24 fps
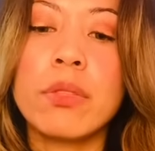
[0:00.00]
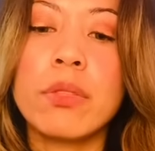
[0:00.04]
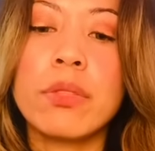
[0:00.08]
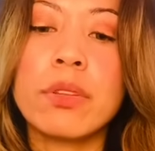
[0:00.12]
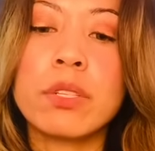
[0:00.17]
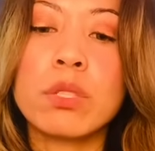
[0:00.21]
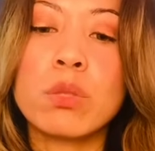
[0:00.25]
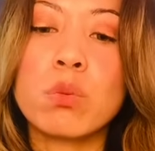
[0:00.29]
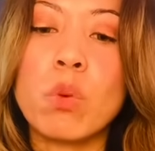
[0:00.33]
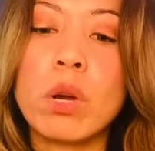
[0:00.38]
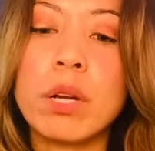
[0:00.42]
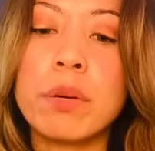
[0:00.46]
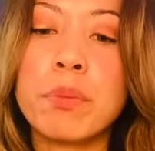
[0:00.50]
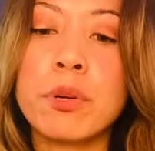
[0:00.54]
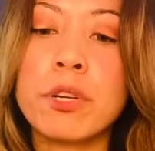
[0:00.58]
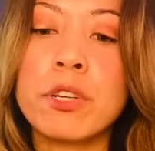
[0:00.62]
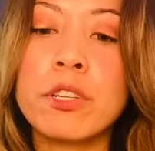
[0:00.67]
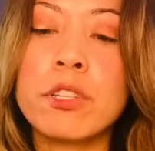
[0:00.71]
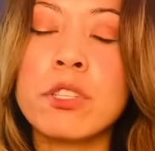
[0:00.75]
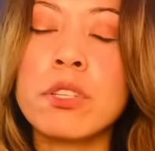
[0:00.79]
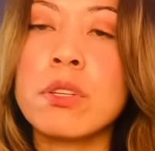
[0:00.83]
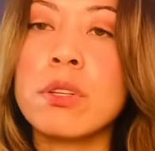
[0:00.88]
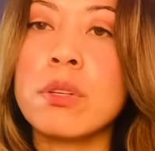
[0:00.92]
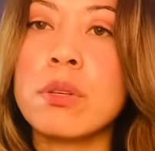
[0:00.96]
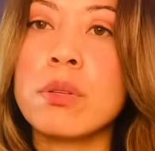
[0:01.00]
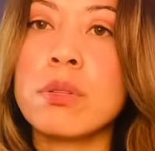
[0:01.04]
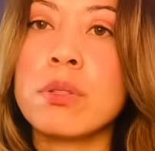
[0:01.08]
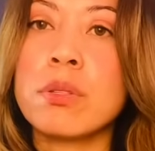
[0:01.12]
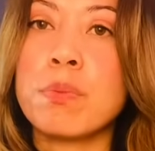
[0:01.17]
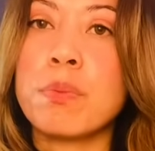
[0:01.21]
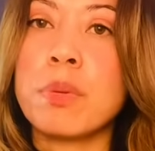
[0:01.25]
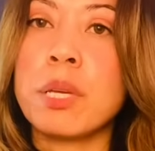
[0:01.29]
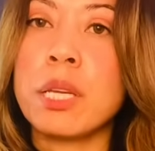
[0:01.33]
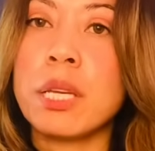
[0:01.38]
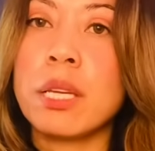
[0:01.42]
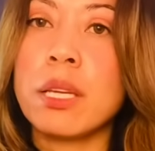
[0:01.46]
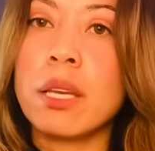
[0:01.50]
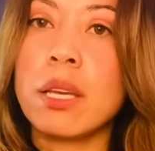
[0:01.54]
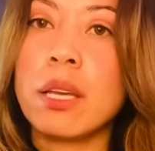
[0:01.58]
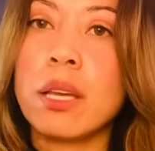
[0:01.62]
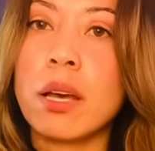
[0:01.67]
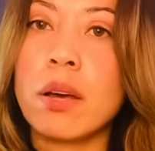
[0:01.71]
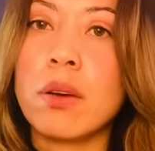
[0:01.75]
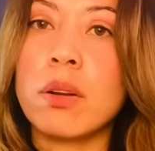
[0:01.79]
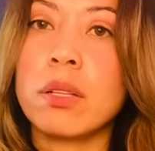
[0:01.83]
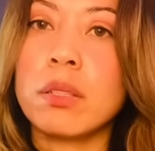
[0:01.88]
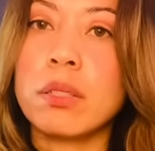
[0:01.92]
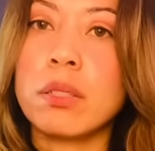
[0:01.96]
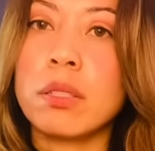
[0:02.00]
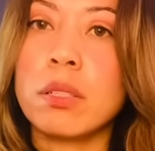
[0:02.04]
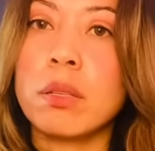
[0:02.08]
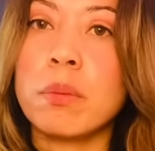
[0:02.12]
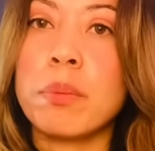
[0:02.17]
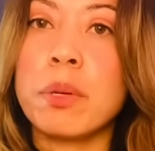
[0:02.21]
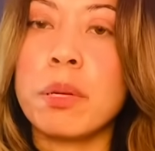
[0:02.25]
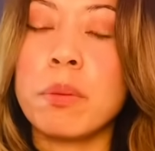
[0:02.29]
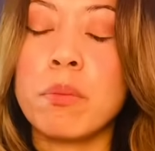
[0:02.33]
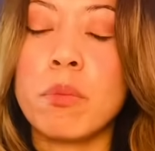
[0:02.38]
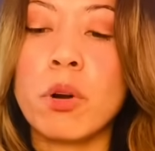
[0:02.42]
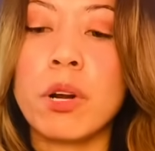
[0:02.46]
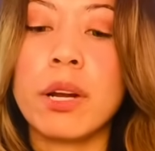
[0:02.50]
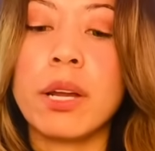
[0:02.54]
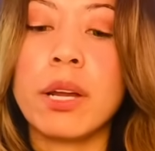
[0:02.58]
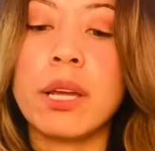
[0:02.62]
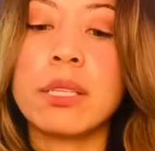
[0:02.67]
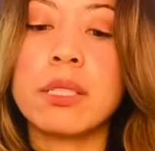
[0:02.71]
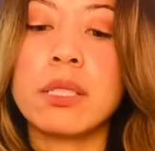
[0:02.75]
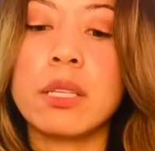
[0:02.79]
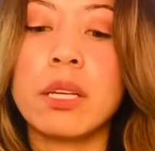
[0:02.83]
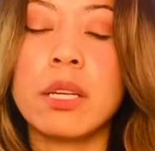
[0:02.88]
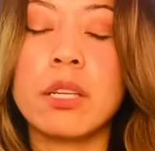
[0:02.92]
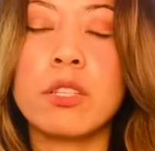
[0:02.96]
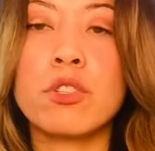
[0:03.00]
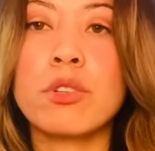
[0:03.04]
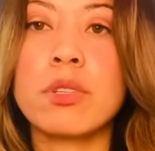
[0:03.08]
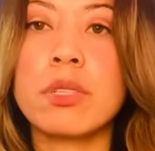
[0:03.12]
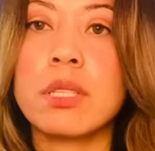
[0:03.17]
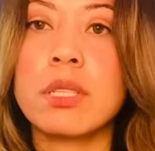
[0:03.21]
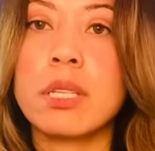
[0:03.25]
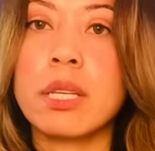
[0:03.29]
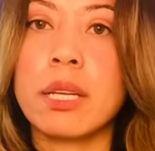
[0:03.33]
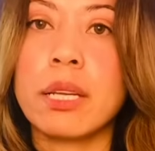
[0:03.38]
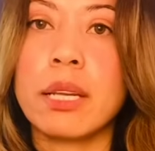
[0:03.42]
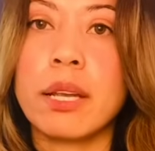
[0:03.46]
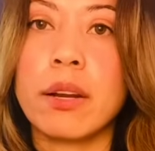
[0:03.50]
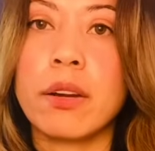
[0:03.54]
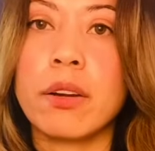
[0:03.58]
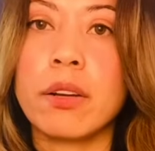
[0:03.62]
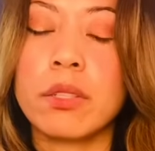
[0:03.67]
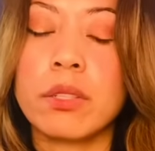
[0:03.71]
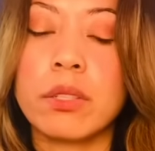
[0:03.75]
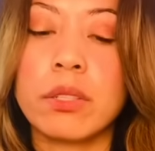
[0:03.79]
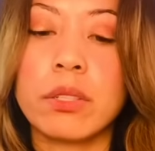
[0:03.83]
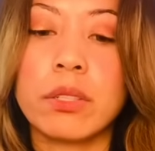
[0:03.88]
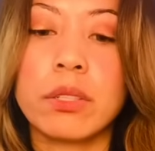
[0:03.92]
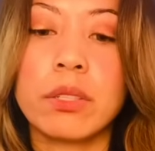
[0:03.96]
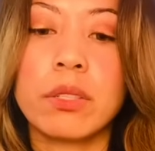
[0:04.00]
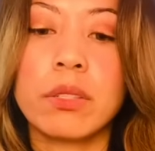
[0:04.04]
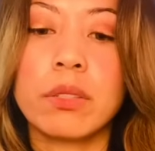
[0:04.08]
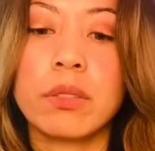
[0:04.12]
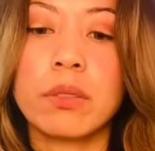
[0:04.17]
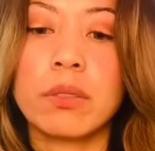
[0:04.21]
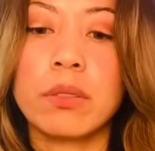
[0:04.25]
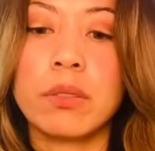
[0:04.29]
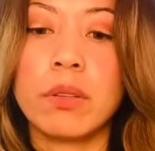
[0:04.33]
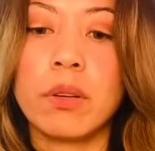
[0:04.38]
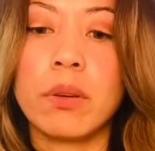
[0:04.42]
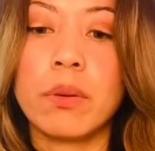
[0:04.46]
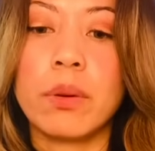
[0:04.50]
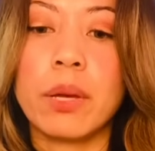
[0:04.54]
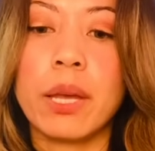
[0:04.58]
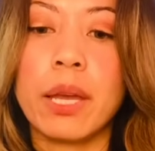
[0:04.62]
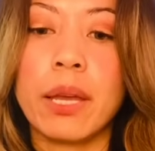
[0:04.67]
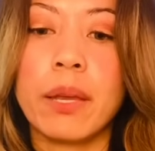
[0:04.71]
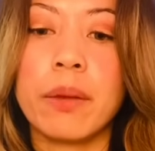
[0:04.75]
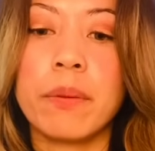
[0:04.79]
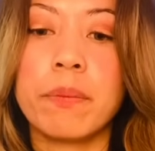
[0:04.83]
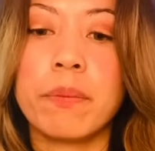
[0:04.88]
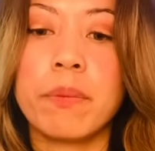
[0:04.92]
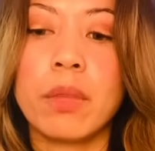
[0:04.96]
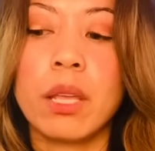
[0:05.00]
There's one person who's peeking out a little bit more as an interesting character, okay?